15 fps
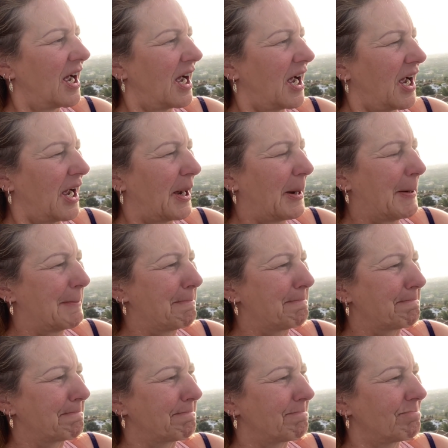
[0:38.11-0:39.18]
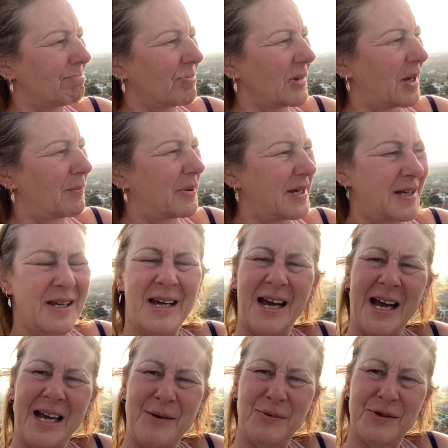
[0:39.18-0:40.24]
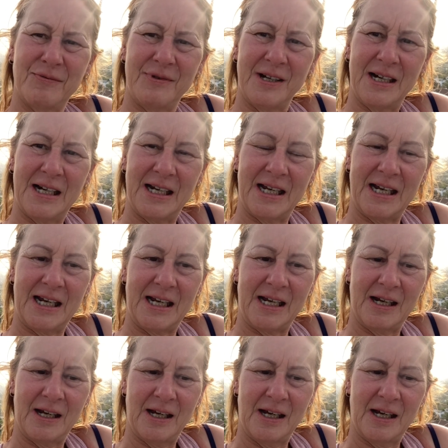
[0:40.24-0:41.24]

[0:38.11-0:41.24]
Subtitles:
But yeah, he was really